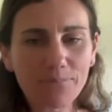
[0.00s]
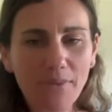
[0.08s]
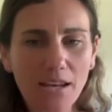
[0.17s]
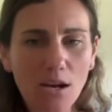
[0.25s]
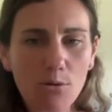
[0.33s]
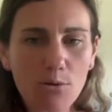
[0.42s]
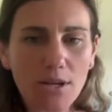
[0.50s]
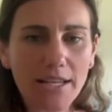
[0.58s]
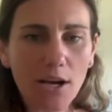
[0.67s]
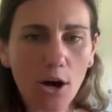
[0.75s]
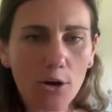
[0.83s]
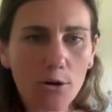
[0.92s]
And I really
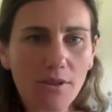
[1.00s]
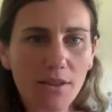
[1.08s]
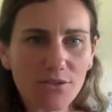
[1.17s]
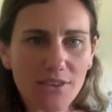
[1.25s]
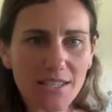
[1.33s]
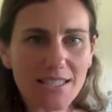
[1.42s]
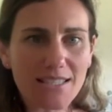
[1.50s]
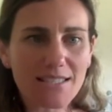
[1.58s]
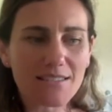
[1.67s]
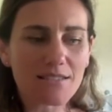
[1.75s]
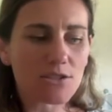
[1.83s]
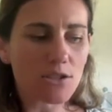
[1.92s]
hope that
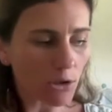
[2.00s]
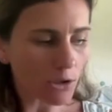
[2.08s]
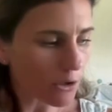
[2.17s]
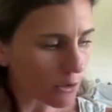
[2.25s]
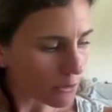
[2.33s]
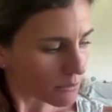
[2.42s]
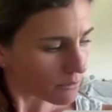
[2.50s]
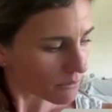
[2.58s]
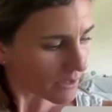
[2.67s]
this solo